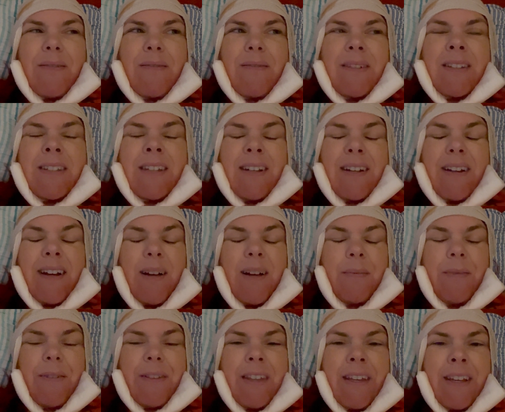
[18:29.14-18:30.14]
did a
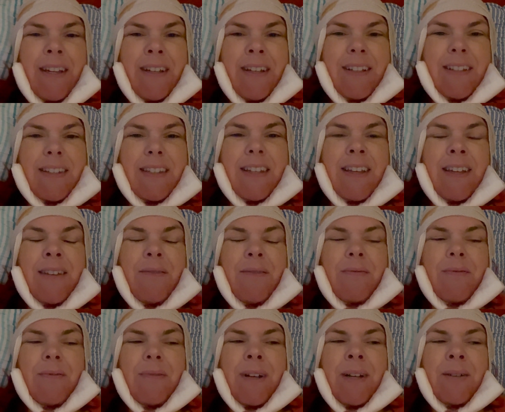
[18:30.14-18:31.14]
couple things. It,
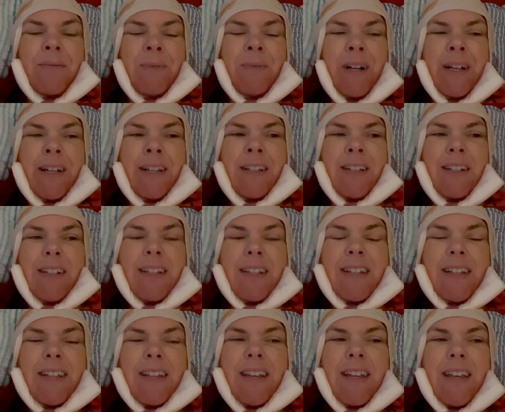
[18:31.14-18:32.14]
at one,
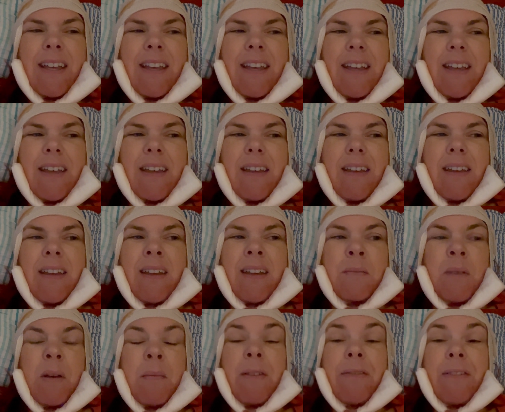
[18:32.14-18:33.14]
it
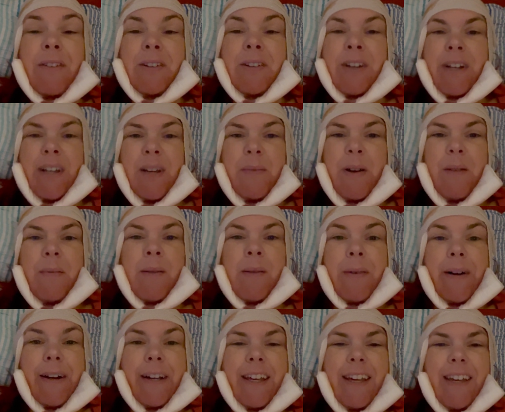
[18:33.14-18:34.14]
made me feel good about my
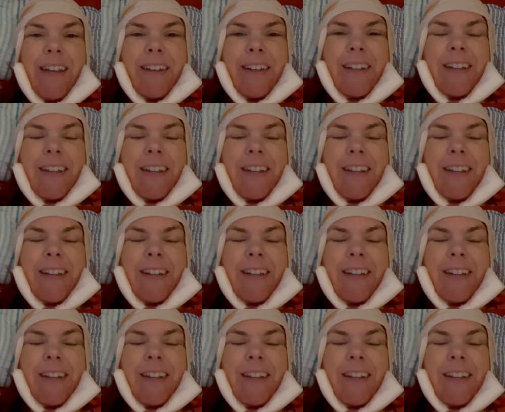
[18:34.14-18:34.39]
body.